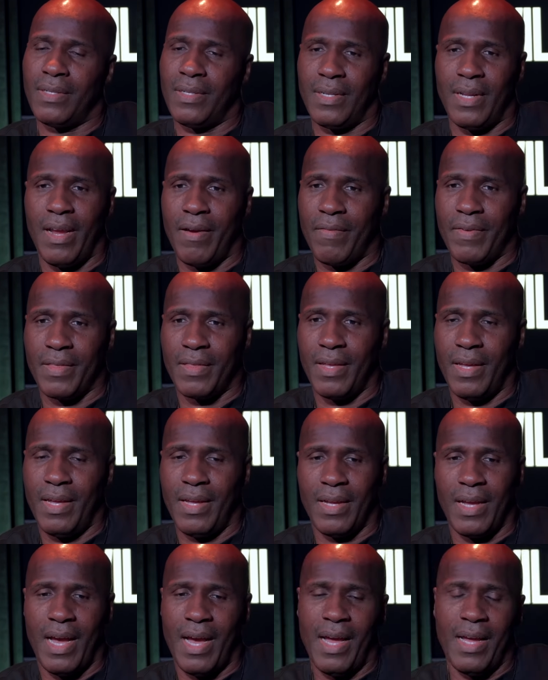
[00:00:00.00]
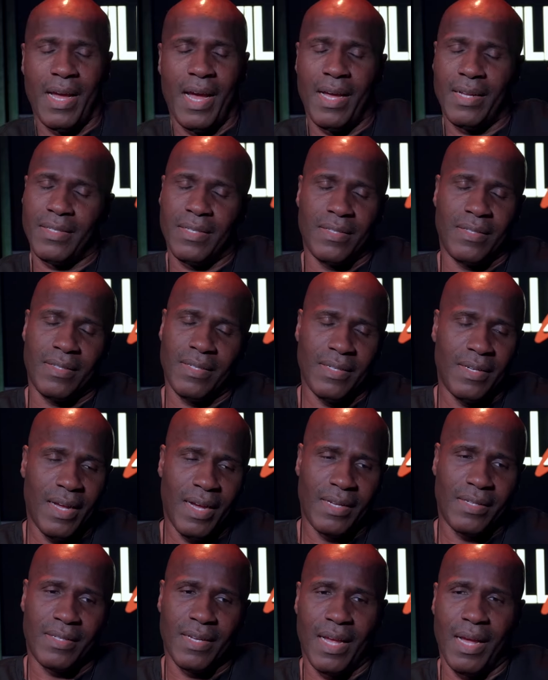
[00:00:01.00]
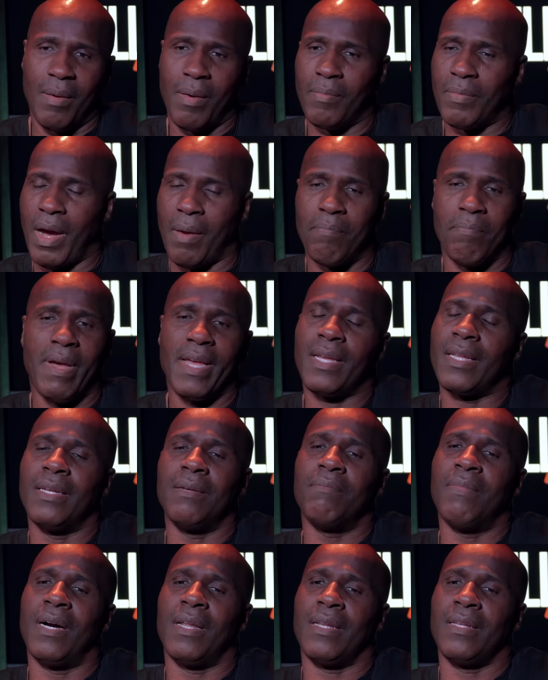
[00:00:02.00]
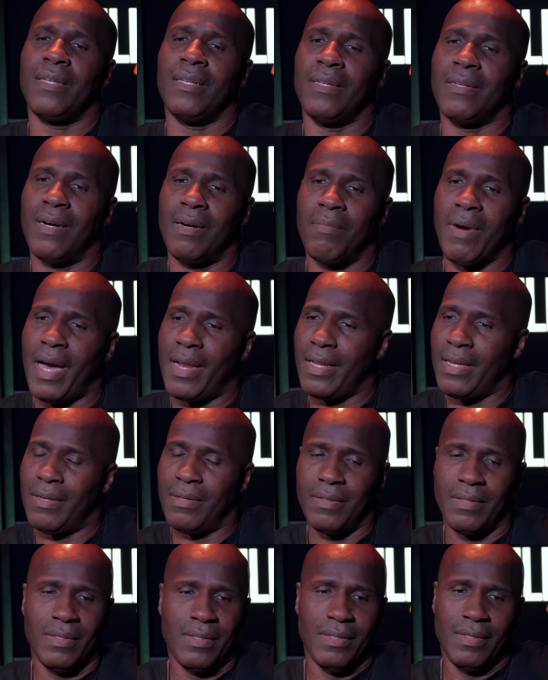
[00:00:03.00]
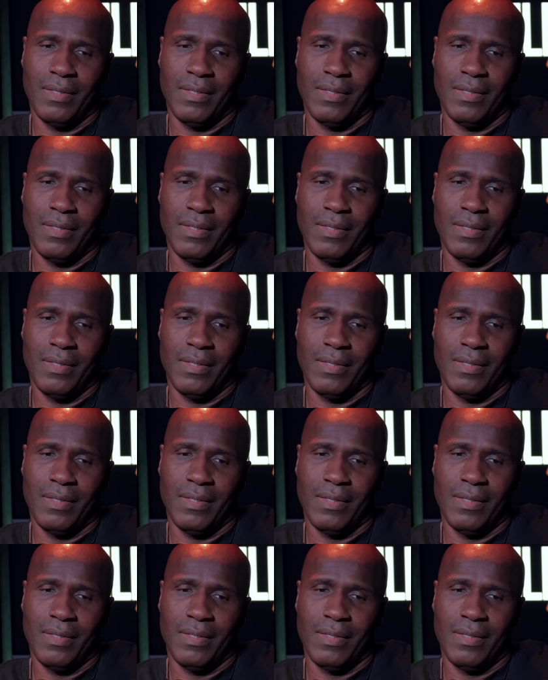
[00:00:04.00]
mm-hmm. and everything. I, I just didn't have time. I'm making the money. You know, I'm out here